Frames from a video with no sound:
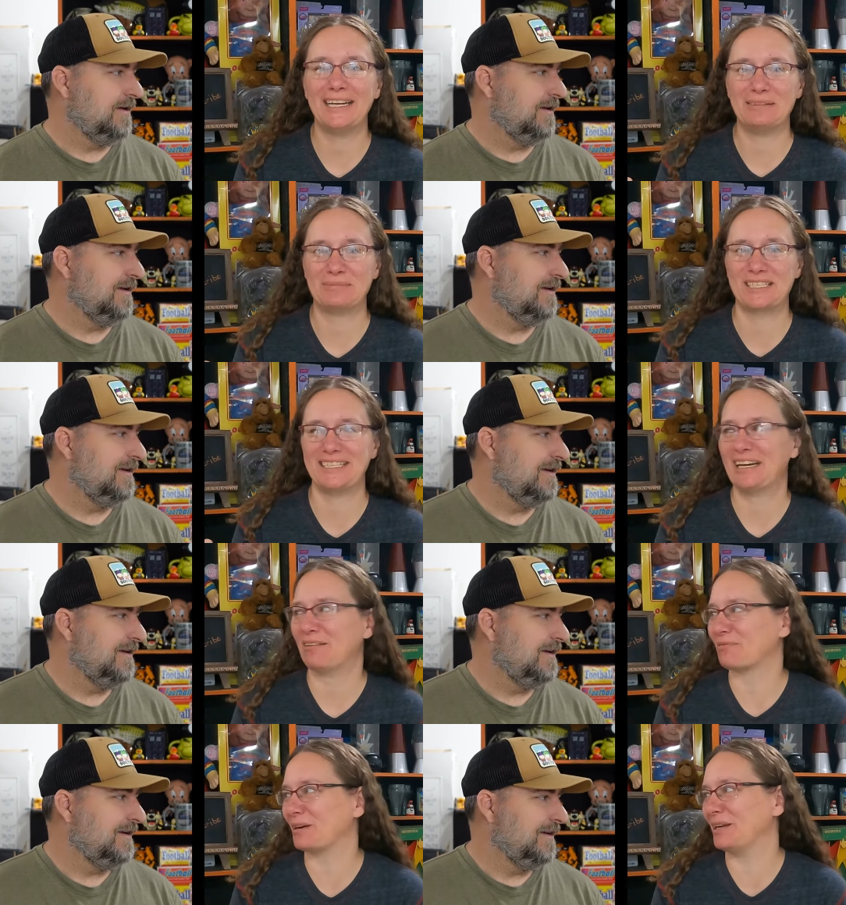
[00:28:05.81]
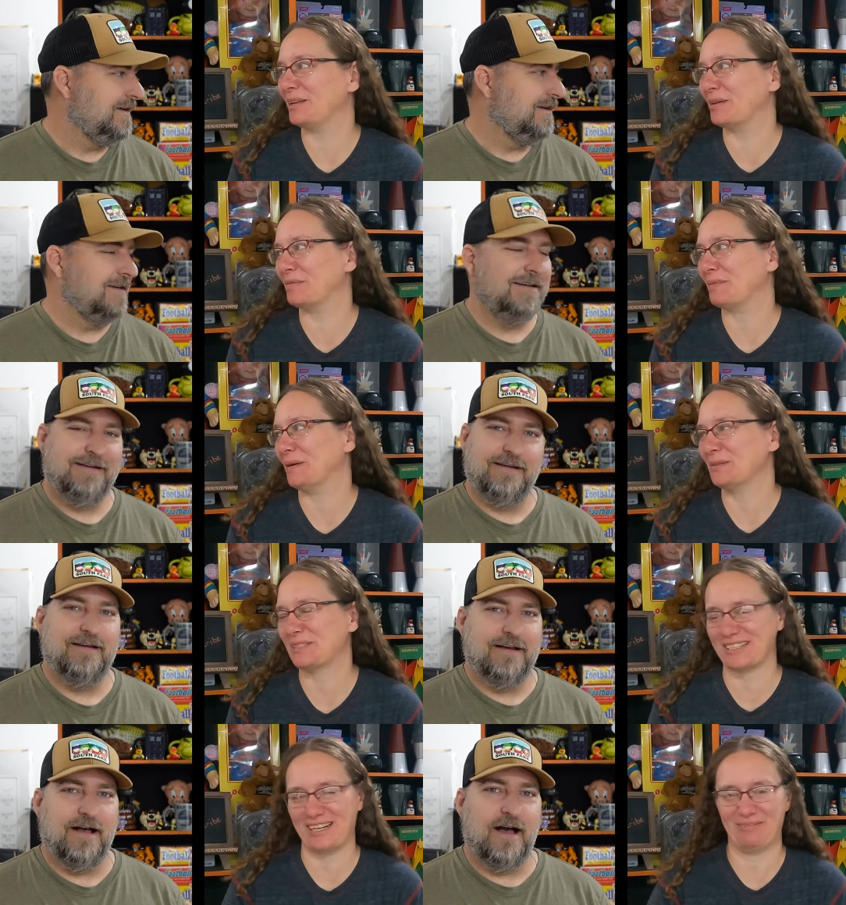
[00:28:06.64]
Speaker 1: them sitting out front of the
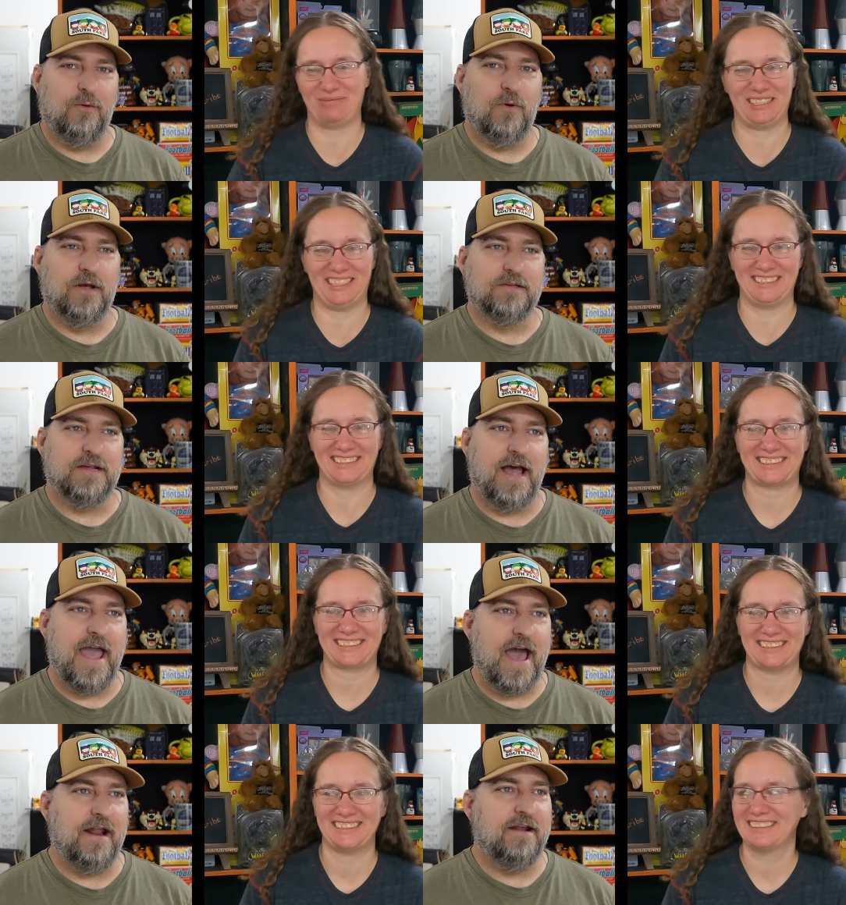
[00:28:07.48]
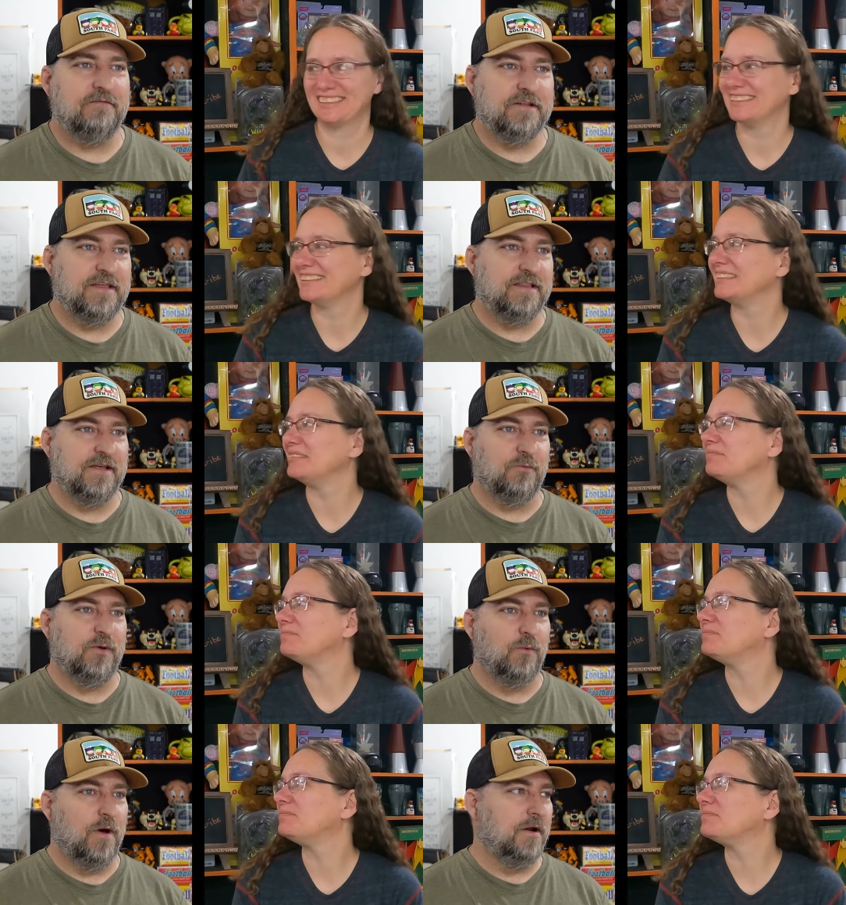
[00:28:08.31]
post office.
Speaker 2: I was. I had everything that
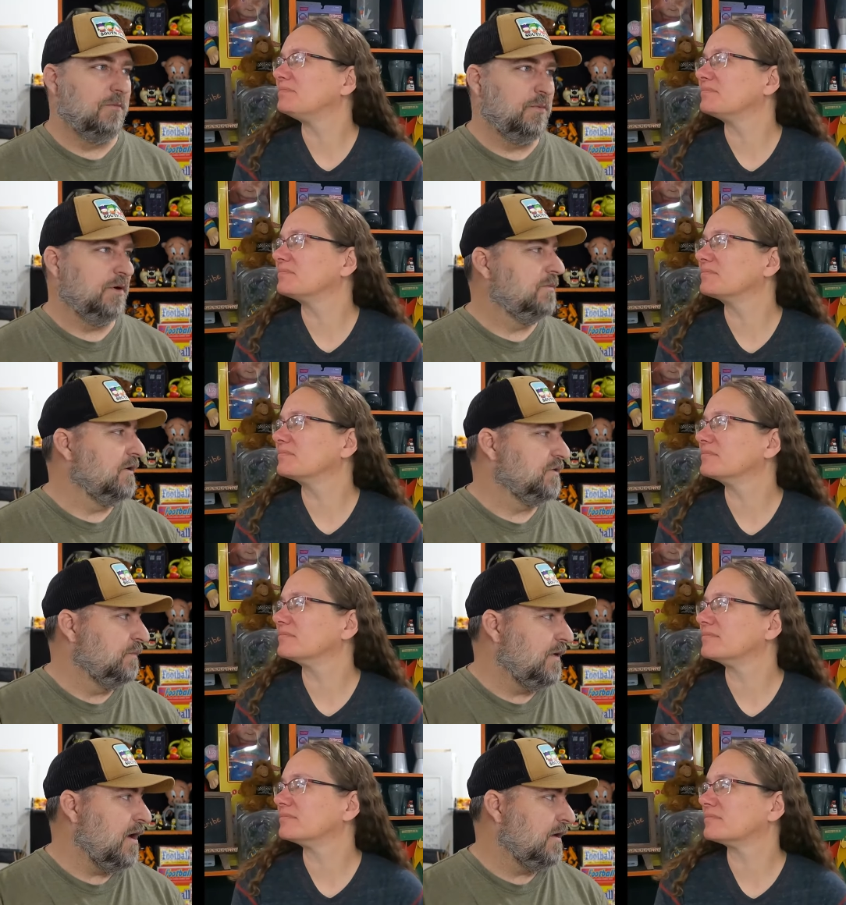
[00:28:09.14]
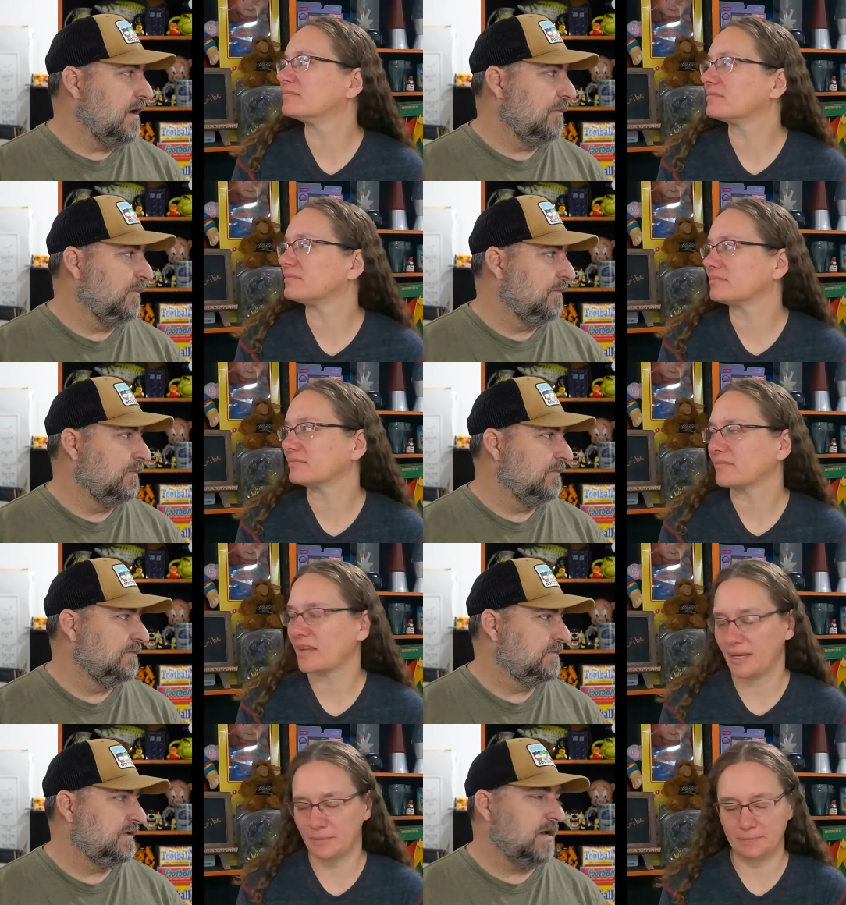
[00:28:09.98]
we wanted pretty much bought up
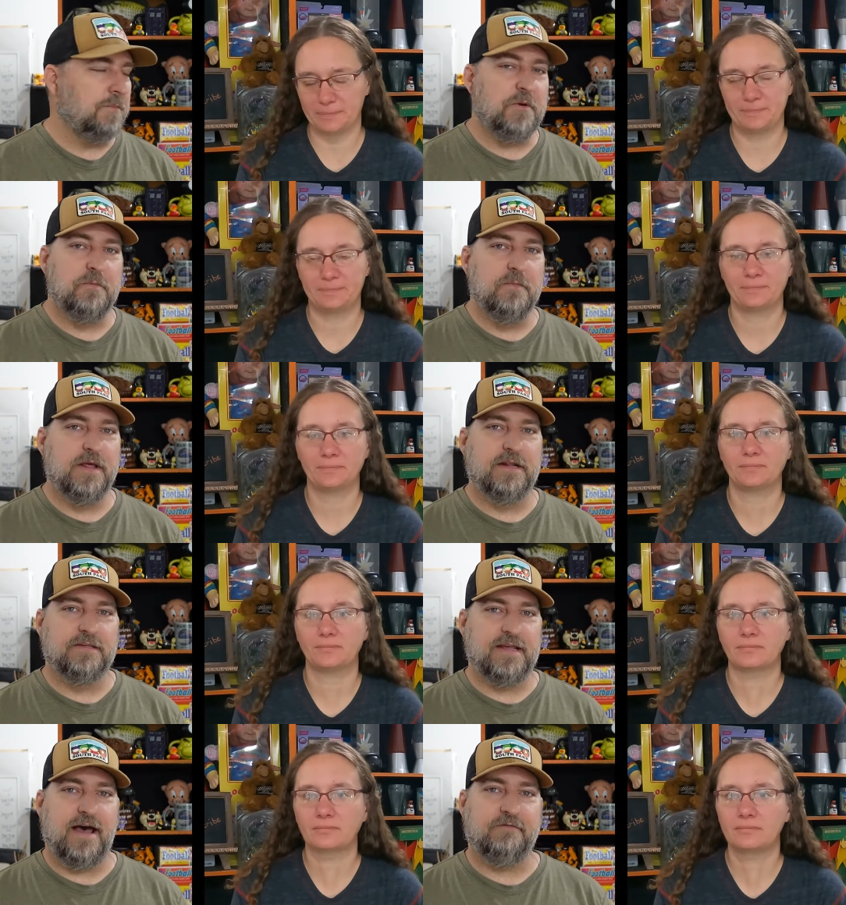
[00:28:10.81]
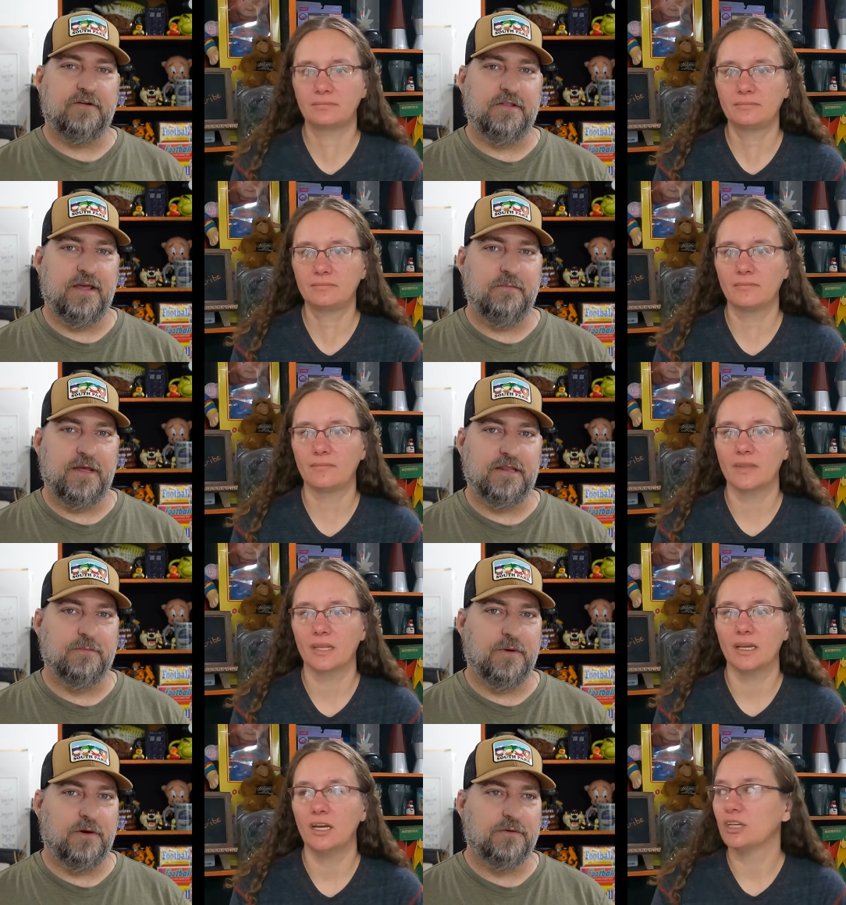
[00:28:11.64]
a couple minutes after they
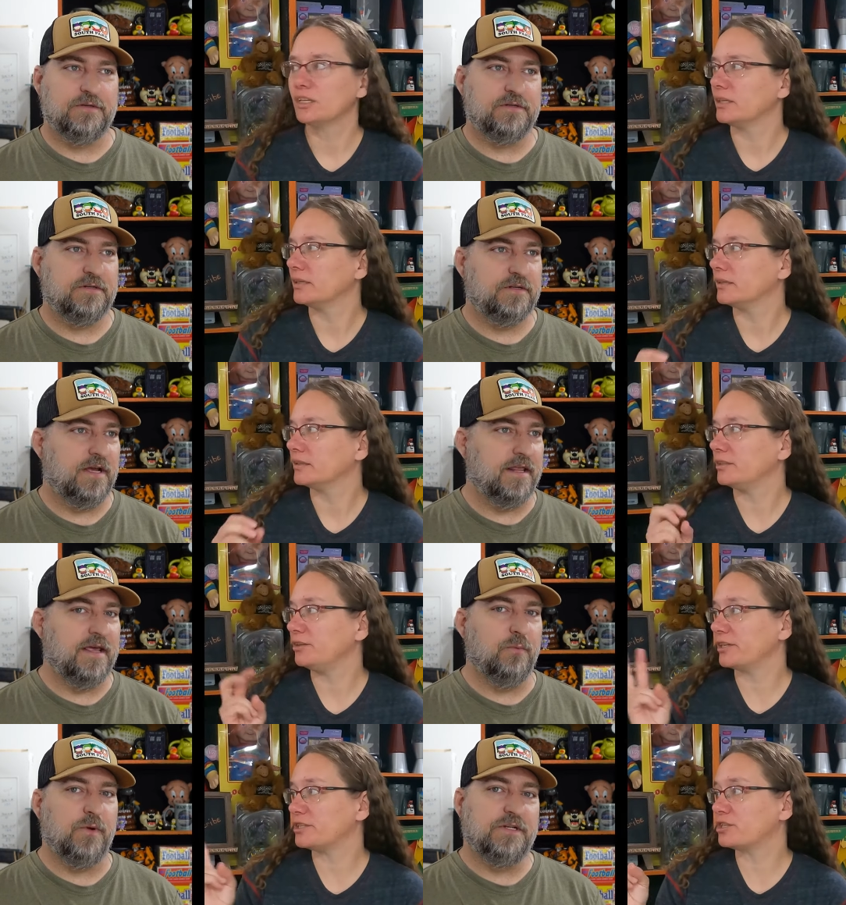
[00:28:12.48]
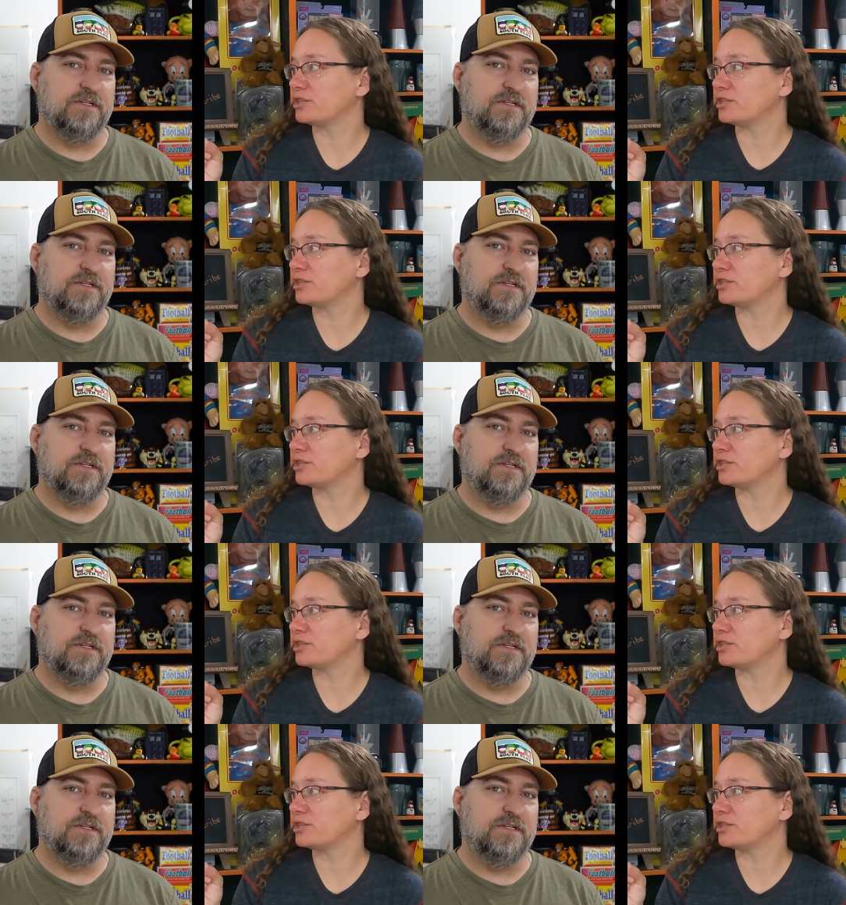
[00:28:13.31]
made the post.
Speaker 1: And then we